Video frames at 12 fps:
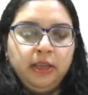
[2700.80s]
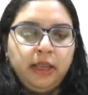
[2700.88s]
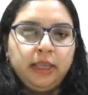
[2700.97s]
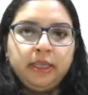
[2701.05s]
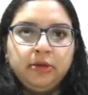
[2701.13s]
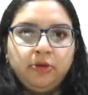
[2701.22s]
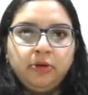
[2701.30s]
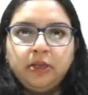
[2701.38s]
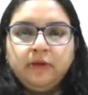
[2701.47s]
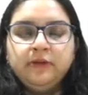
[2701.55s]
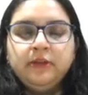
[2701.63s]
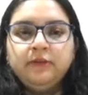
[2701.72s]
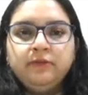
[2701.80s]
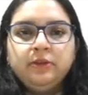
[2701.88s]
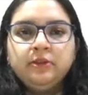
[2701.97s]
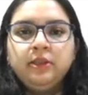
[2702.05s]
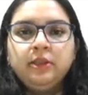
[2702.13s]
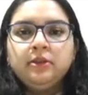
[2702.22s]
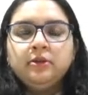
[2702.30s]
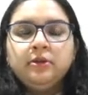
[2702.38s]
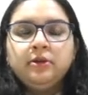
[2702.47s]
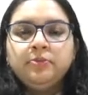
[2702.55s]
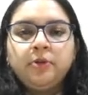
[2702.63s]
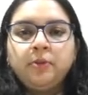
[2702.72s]
I cannot cover everything
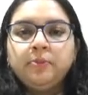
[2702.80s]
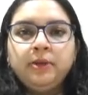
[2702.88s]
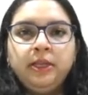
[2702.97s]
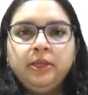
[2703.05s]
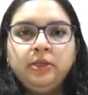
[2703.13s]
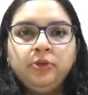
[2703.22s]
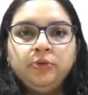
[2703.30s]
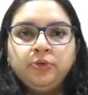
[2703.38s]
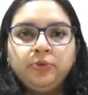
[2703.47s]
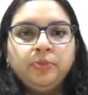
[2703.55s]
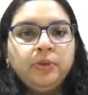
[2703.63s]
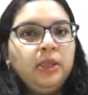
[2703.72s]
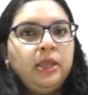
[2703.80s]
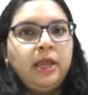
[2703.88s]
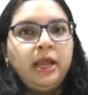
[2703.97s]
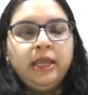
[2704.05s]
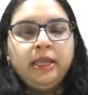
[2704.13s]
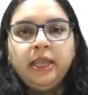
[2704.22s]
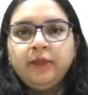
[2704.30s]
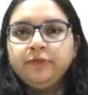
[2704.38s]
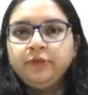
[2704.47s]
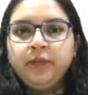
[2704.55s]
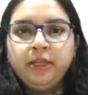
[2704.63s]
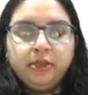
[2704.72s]
uh, properly in YouTube. I
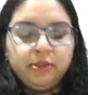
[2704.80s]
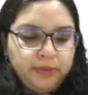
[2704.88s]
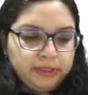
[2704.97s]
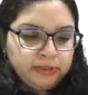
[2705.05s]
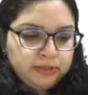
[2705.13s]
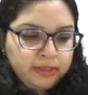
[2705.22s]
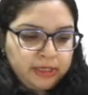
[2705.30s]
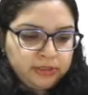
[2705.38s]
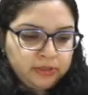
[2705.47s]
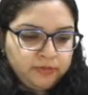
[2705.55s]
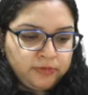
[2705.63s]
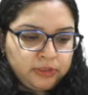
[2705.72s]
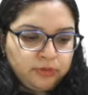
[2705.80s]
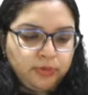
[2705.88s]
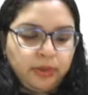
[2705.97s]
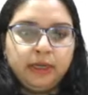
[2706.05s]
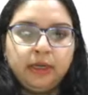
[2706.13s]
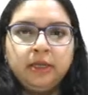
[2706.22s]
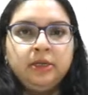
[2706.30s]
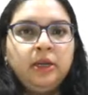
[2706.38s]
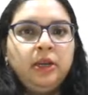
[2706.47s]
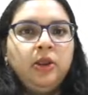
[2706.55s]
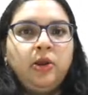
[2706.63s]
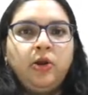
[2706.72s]
have to take a special session which is one hour,
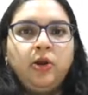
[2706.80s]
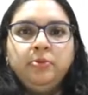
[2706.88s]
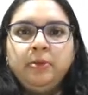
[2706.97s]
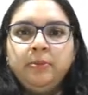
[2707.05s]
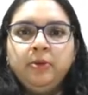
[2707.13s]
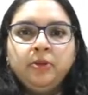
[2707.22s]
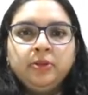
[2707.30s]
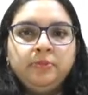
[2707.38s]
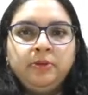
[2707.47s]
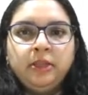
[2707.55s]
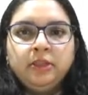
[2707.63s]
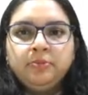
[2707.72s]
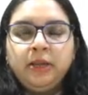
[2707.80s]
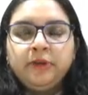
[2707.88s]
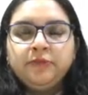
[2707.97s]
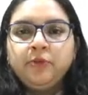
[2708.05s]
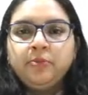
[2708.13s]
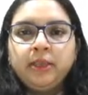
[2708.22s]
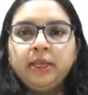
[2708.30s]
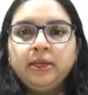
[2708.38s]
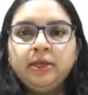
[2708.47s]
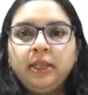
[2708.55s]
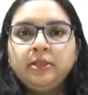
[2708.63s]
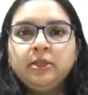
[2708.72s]
or maybe on the Plus platform I
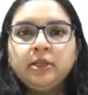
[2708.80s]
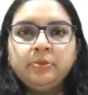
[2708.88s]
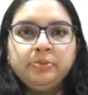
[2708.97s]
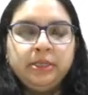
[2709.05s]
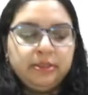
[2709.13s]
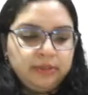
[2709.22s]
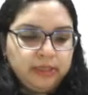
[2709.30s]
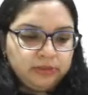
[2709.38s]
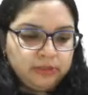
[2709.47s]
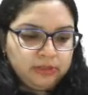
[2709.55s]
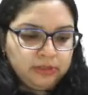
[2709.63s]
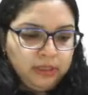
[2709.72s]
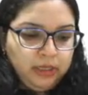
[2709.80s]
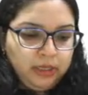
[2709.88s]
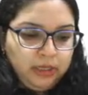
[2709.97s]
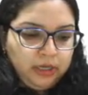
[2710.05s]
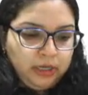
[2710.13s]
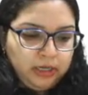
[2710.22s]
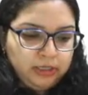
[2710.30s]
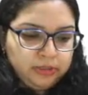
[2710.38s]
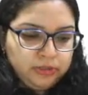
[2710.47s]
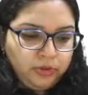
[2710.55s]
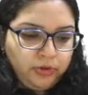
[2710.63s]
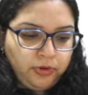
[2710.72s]
can take the complete session. Uh,
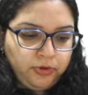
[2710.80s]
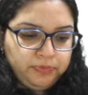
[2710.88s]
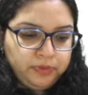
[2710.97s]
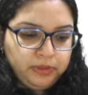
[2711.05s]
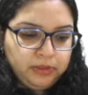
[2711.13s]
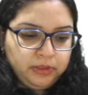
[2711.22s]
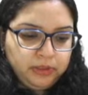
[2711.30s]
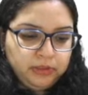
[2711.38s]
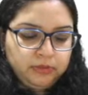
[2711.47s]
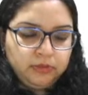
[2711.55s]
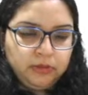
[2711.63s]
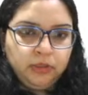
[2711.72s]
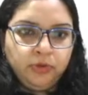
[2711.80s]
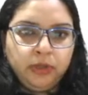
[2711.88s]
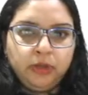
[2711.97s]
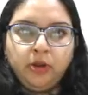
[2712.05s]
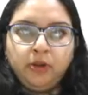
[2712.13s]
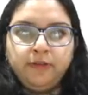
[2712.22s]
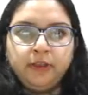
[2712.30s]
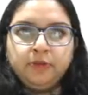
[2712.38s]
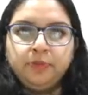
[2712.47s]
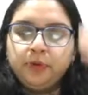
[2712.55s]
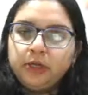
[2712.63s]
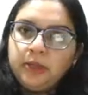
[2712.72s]
so uh, you can
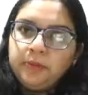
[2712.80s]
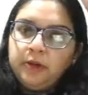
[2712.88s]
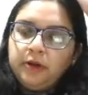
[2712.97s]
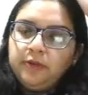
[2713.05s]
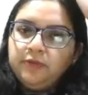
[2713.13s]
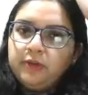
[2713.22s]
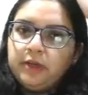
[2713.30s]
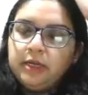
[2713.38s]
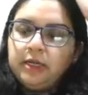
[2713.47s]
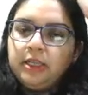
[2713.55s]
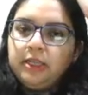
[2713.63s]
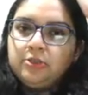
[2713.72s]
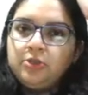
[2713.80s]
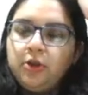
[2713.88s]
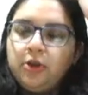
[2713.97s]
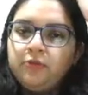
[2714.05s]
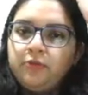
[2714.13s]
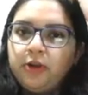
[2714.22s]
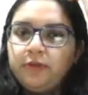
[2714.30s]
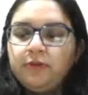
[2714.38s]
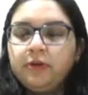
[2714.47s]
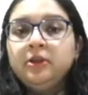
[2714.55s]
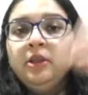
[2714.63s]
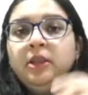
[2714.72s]
always put up your difficulties, your
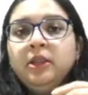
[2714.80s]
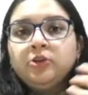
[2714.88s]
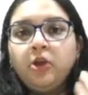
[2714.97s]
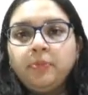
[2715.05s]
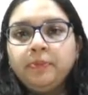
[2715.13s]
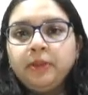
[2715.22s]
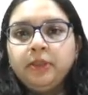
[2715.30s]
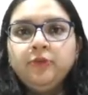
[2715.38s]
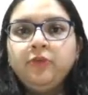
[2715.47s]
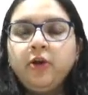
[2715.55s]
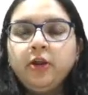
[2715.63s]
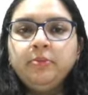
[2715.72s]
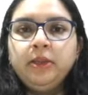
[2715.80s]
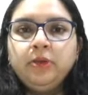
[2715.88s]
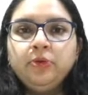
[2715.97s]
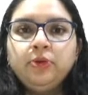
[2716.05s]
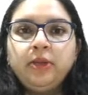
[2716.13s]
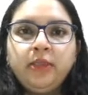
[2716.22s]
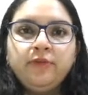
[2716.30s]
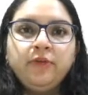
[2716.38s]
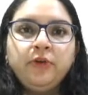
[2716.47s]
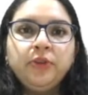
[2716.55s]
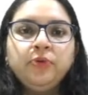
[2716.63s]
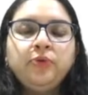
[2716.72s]
whatever topic you want me to take
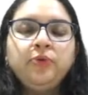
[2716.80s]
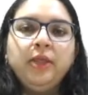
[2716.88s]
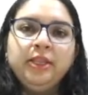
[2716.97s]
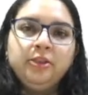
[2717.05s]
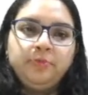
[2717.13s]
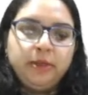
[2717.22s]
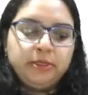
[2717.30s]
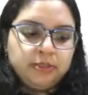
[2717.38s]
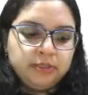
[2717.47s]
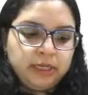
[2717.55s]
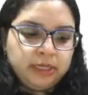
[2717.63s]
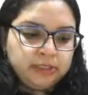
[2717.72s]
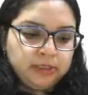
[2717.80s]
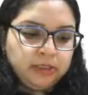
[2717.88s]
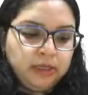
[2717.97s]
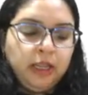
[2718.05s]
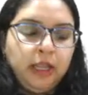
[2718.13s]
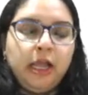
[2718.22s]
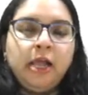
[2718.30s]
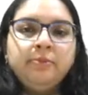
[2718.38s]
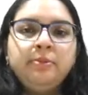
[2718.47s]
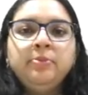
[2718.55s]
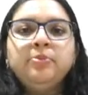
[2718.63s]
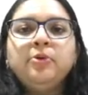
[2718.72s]
for you in special session.
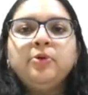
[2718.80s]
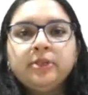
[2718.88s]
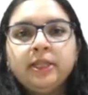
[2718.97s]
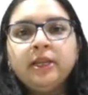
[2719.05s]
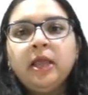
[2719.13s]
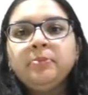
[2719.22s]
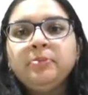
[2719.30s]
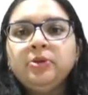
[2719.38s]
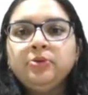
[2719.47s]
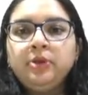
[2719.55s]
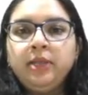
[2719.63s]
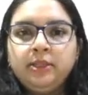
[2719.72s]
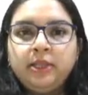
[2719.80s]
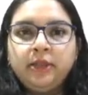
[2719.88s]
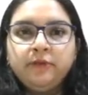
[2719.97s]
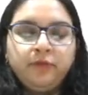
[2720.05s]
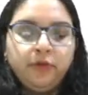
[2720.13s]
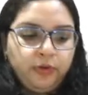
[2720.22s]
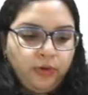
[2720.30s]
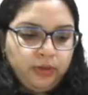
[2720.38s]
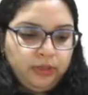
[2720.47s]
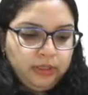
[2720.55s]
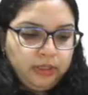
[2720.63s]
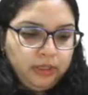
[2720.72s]
I'll be more than happy to take that for you
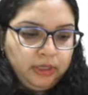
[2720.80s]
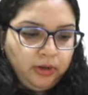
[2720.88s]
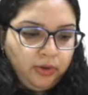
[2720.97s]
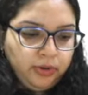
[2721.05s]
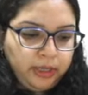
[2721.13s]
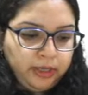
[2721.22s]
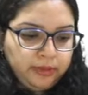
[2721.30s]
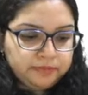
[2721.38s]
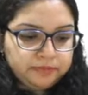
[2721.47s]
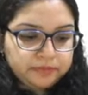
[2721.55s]
all. Okay.